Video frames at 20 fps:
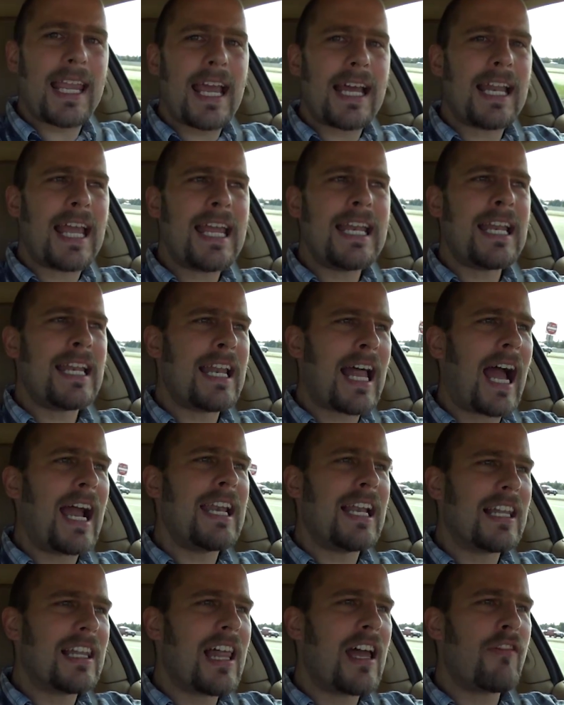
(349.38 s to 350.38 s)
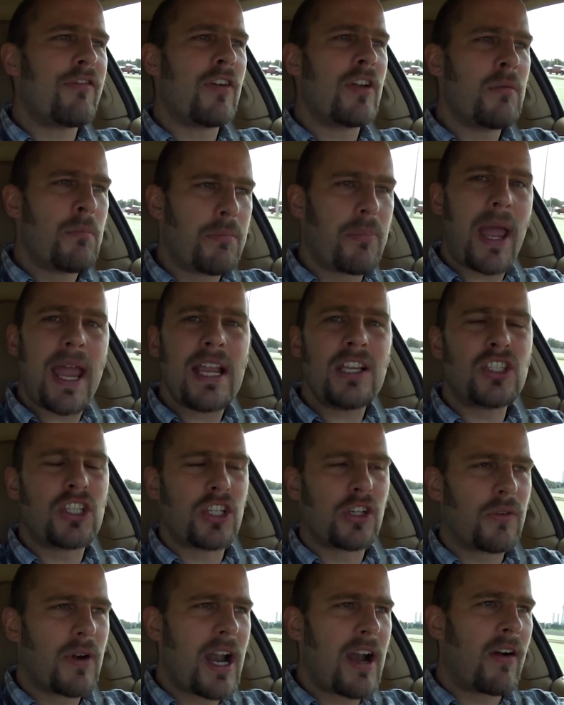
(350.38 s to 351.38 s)
get in a 911 base
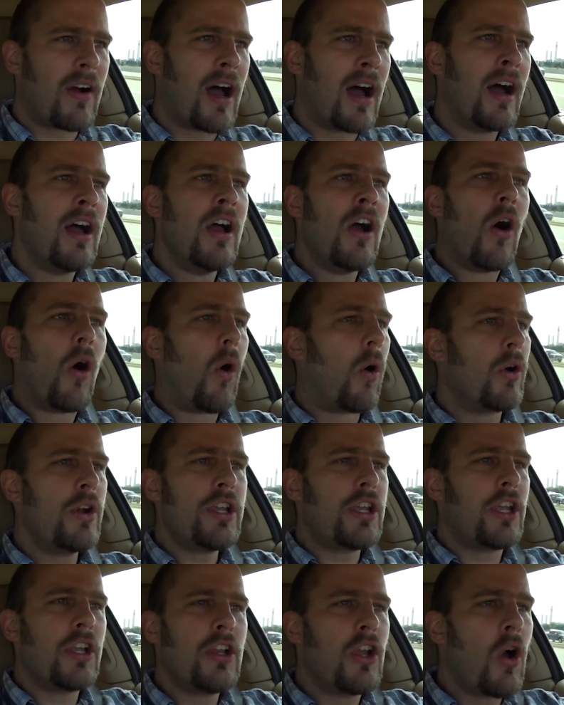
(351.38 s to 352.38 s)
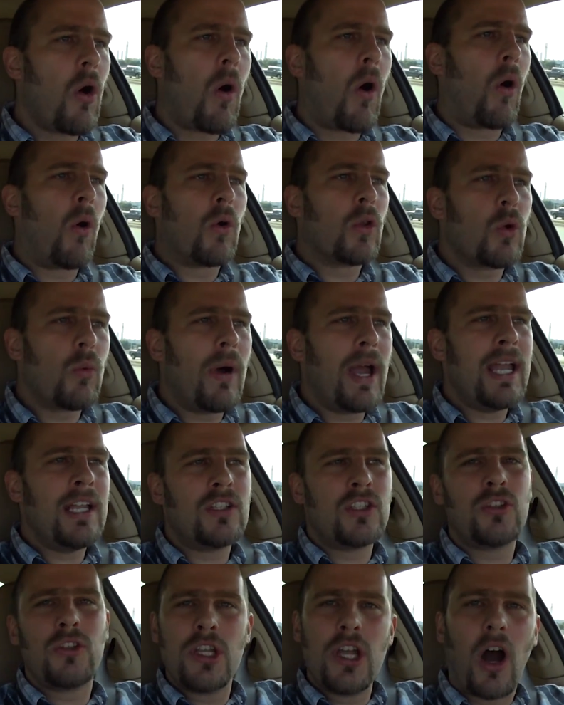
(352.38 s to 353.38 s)
Carrera, or you can go all the way
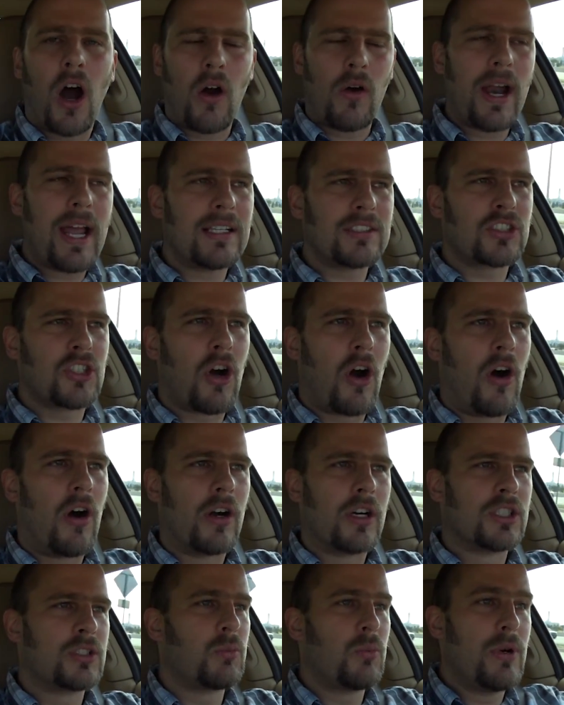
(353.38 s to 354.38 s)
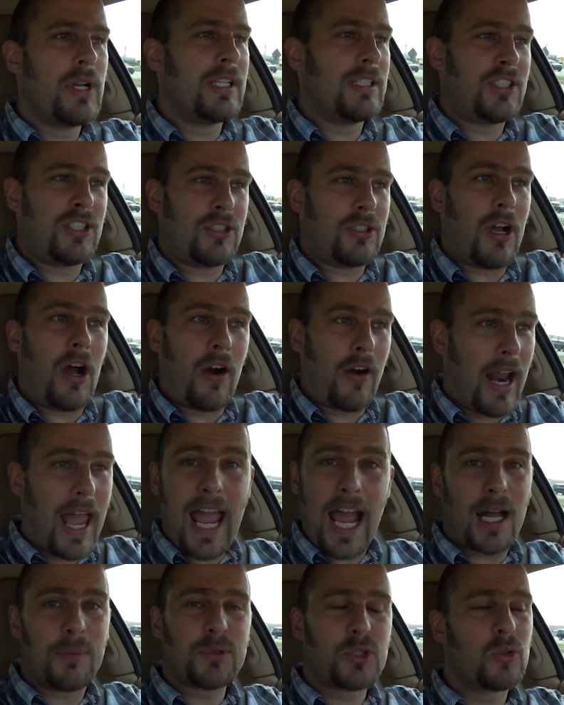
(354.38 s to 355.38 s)
to the RS cars, which are
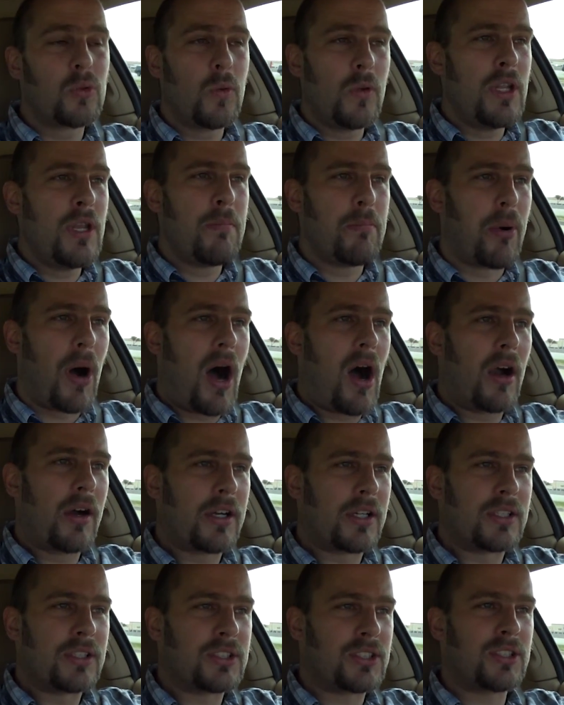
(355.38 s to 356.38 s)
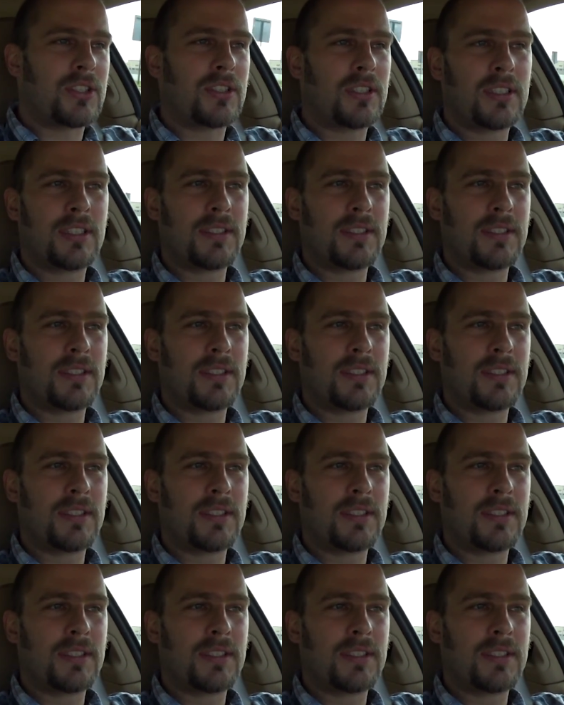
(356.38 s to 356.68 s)
absolutely bonkers.